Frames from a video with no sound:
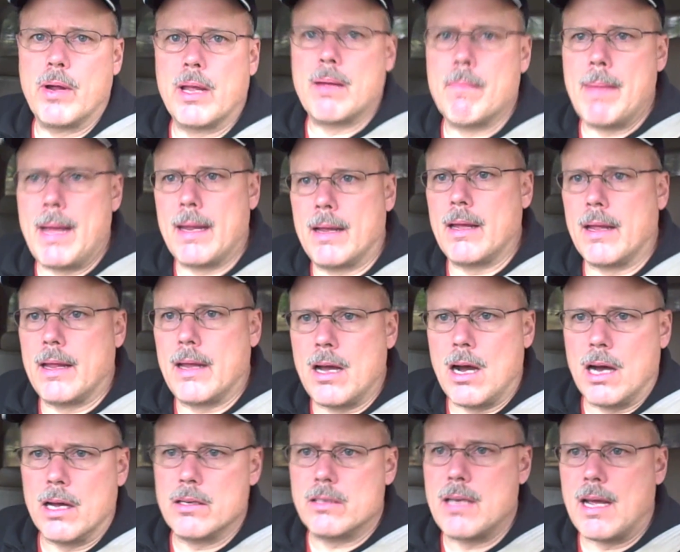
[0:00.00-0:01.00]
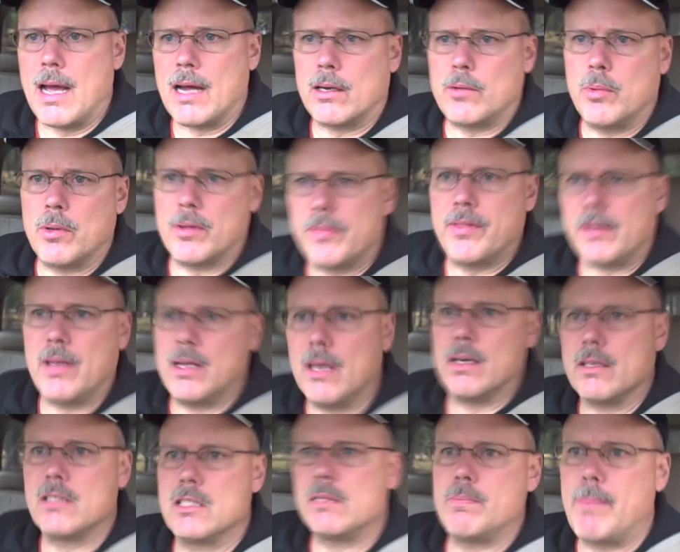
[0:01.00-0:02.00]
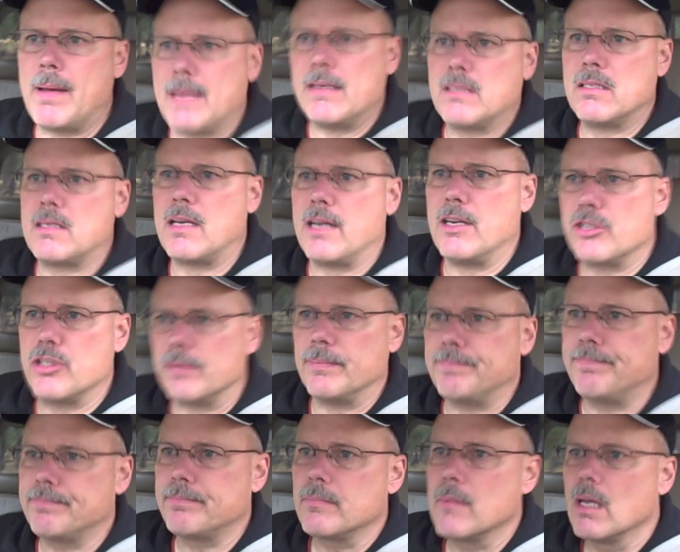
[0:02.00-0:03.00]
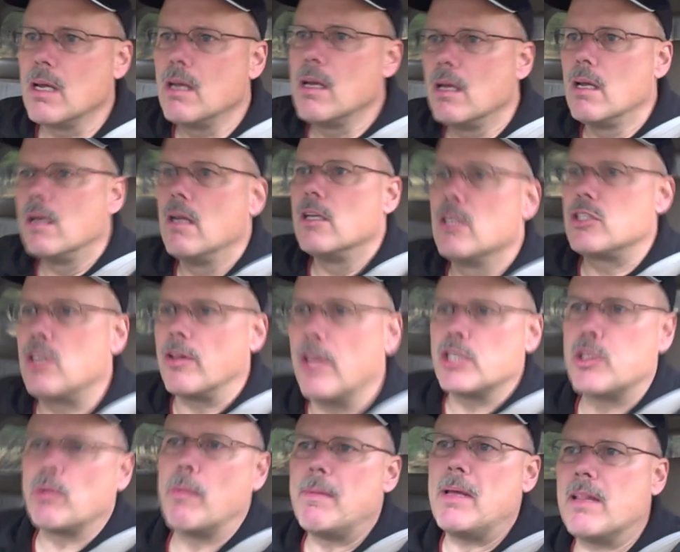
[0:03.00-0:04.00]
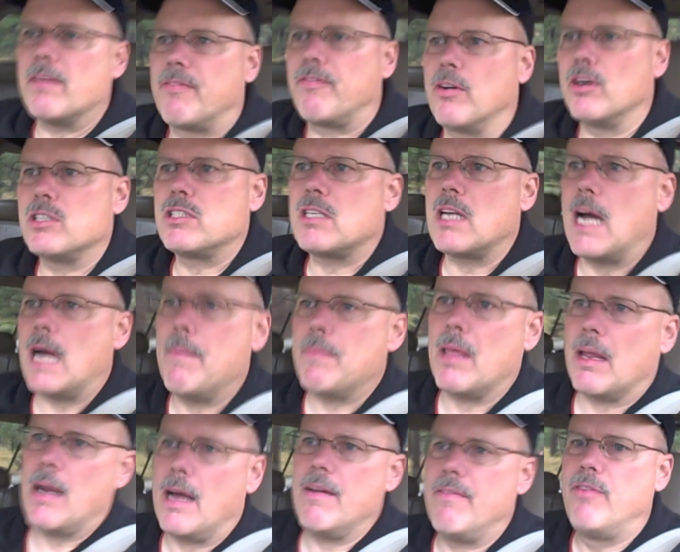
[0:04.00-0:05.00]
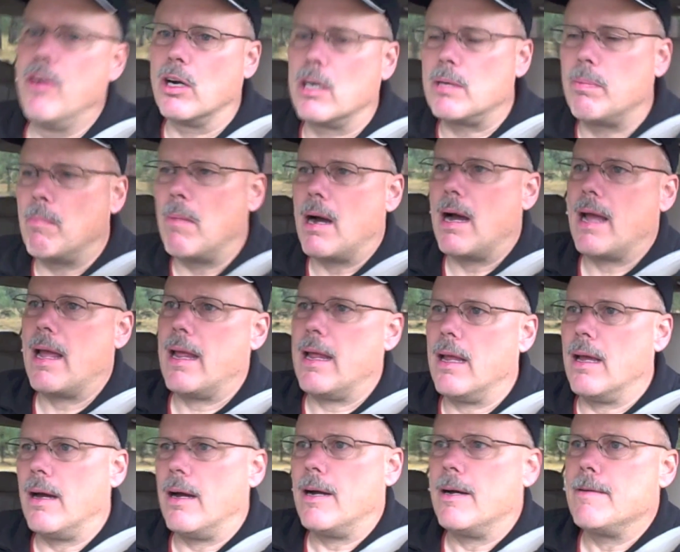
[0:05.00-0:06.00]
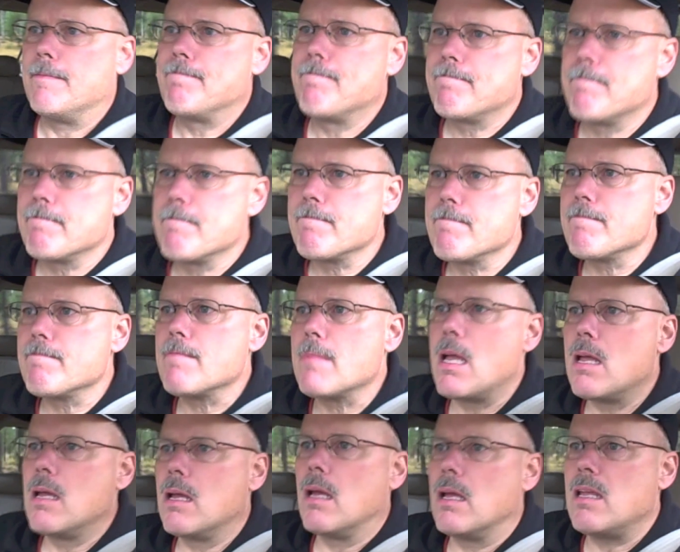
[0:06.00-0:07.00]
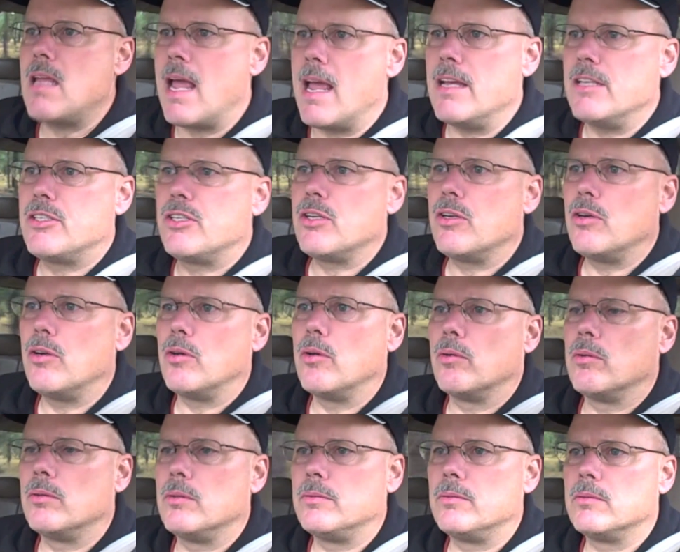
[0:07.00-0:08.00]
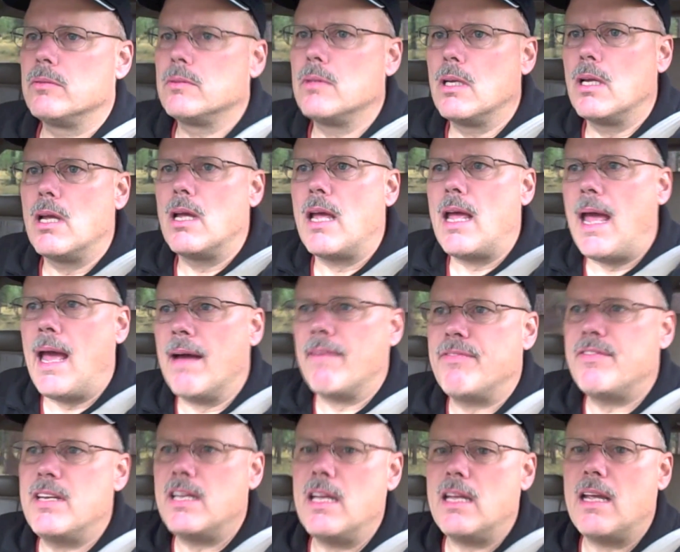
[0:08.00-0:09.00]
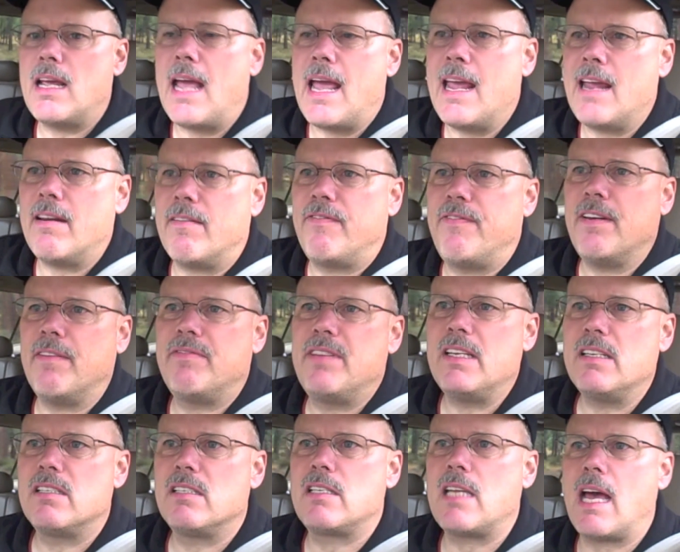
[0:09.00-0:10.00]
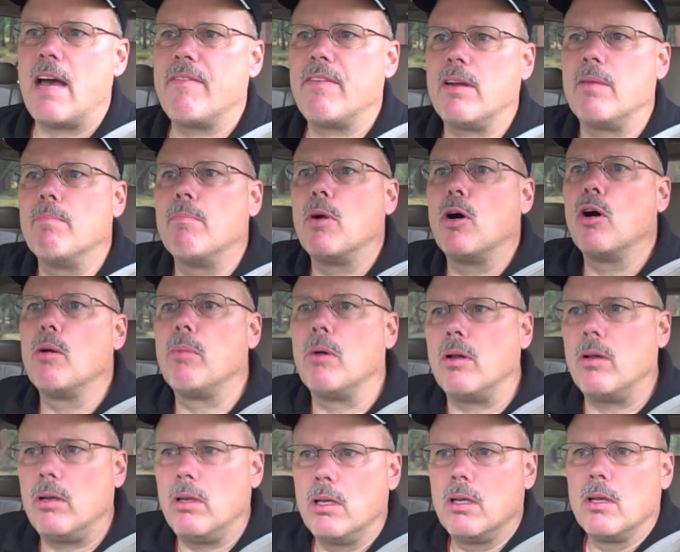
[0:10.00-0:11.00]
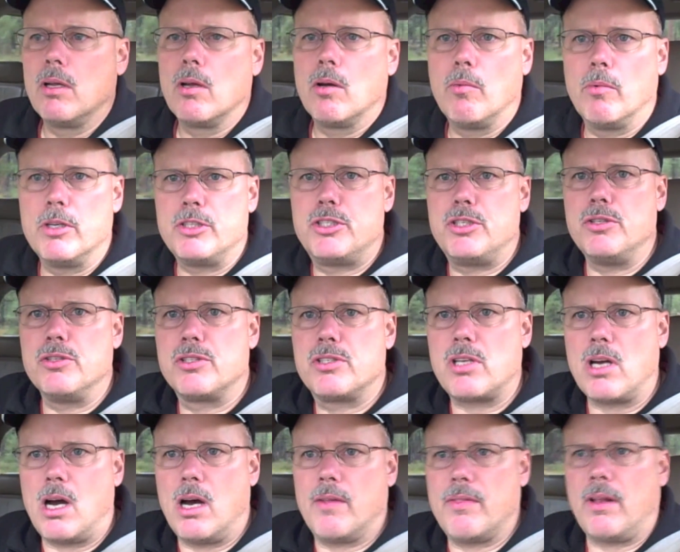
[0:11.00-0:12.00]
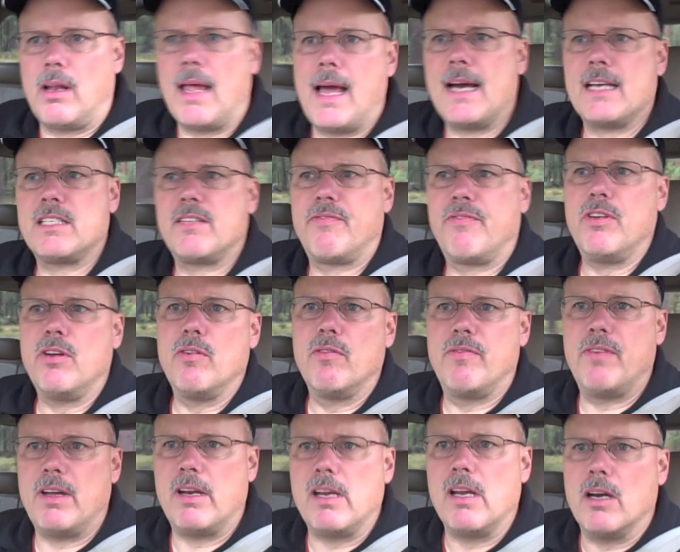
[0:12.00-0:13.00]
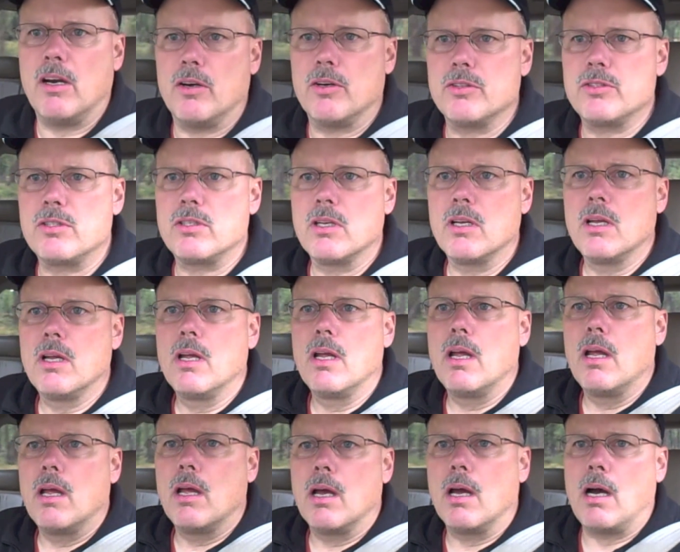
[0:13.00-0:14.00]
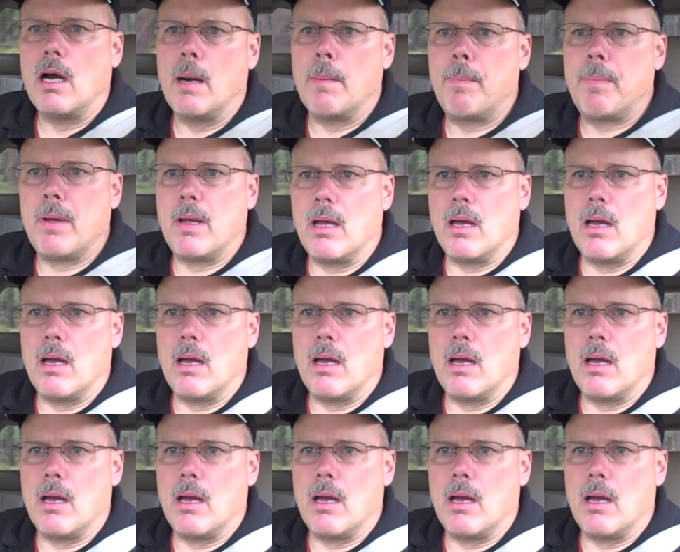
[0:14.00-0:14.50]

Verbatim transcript: we can make contact with the space station. So this will be the first time that I've hooked my Yaesu FT-857 mobile, which you saw in the last few videos, up